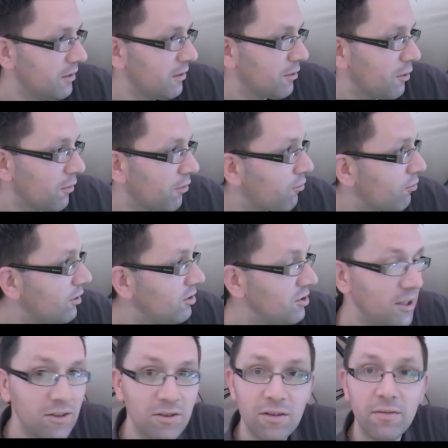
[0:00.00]
Got 3
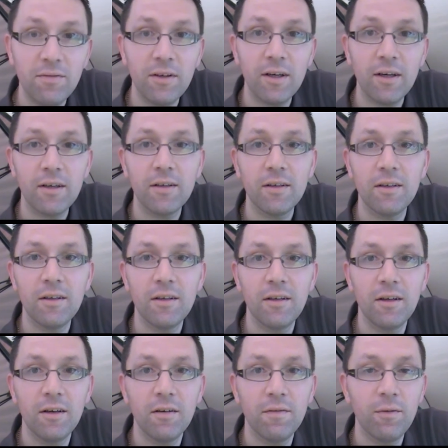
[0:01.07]
tins of
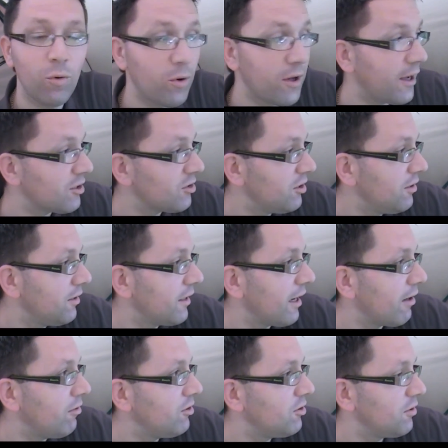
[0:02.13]
full gas in the
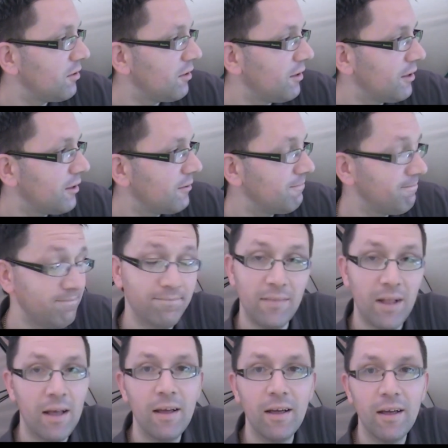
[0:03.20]
garage, and
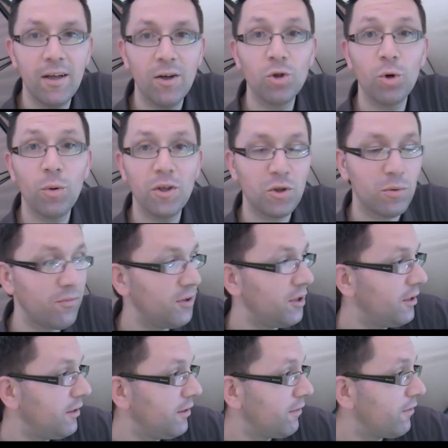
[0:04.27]
there's always something
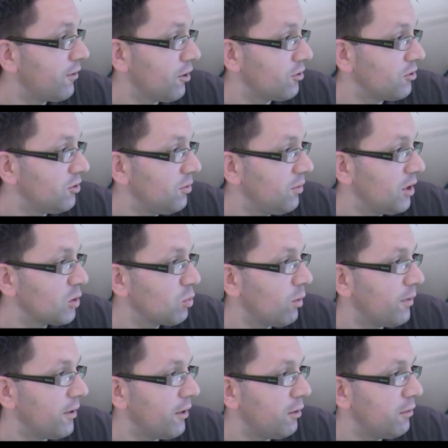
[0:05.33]
in there. I forgot to
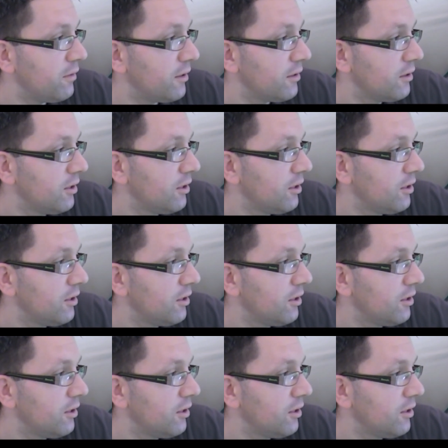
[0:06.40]
swap it over.